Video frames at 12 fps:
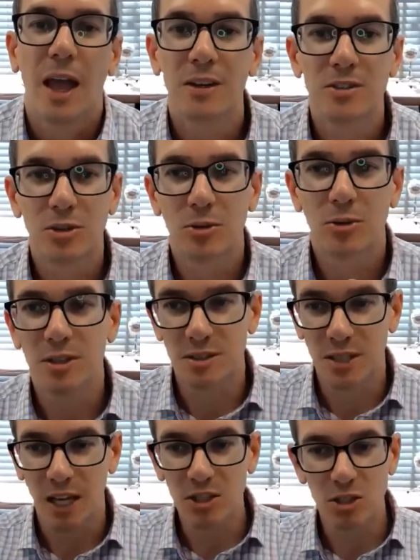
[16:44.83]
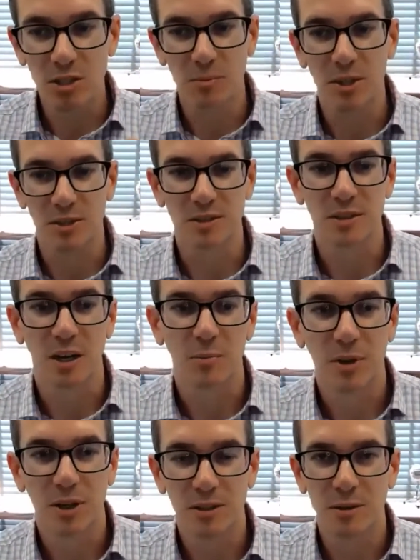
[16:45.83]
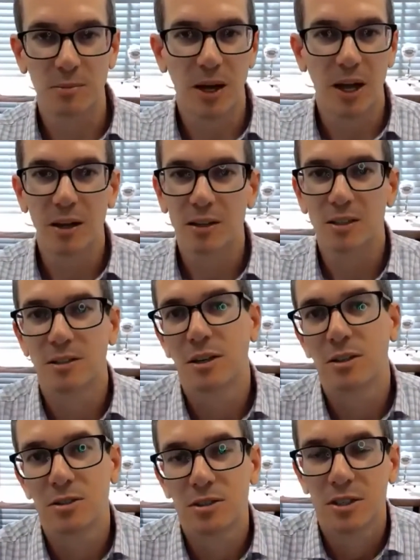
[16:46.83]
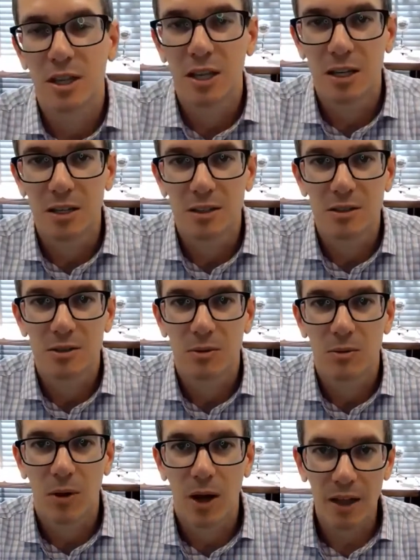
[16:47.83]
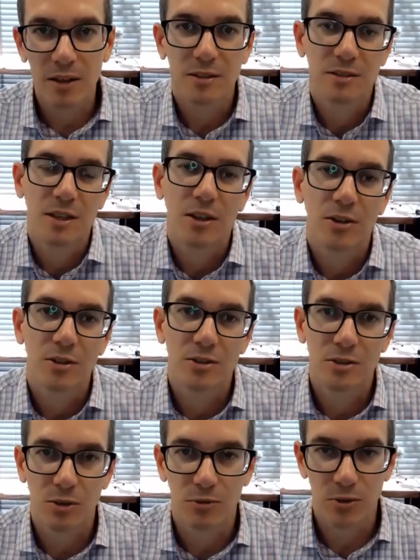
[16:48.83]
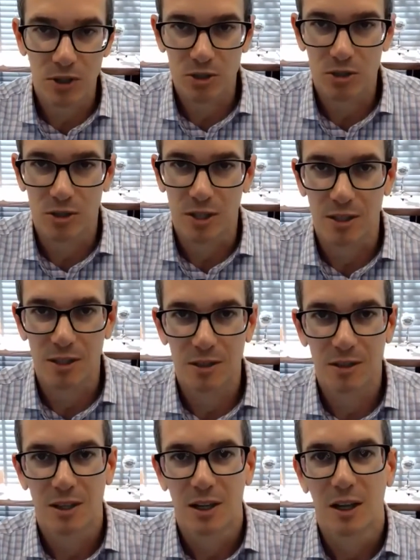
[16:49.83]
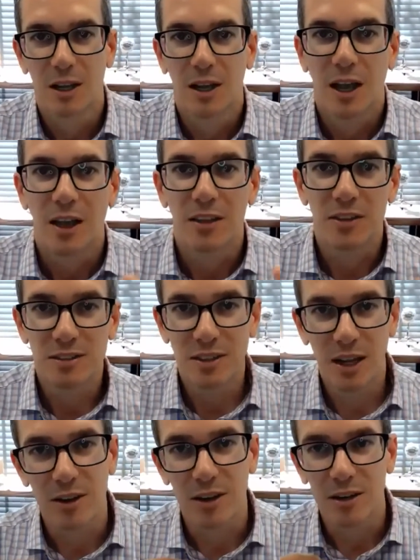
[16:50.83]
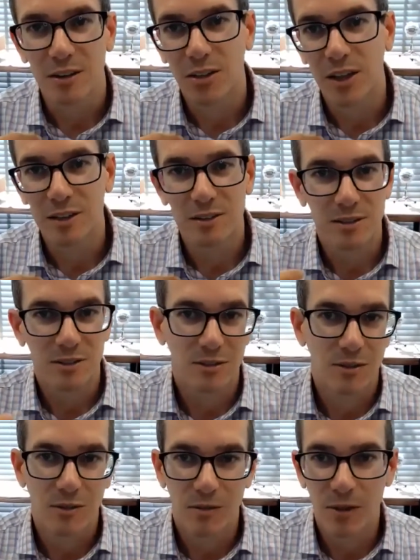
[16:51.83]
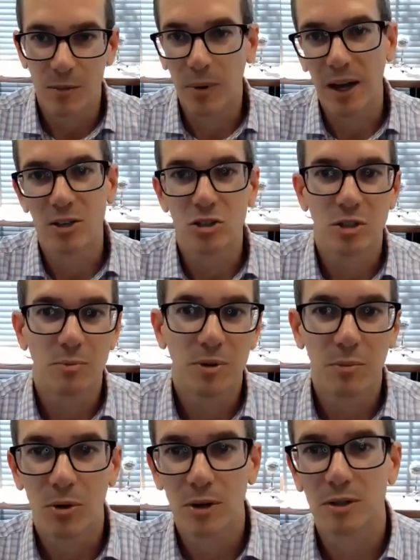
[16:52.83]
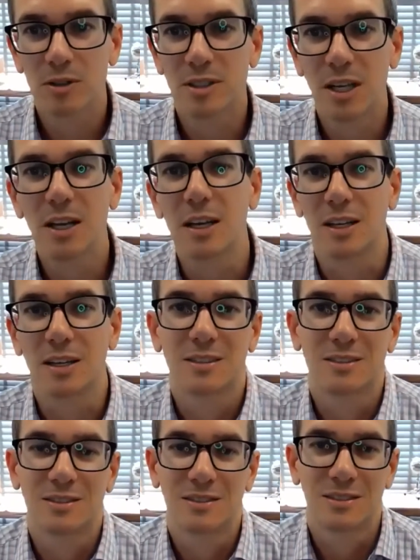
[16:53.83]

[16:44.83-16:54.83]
And so this tension builds up because the buyer doesn't understand why the seller is so frustrated. And the seller thinks the buyer should be more understanding.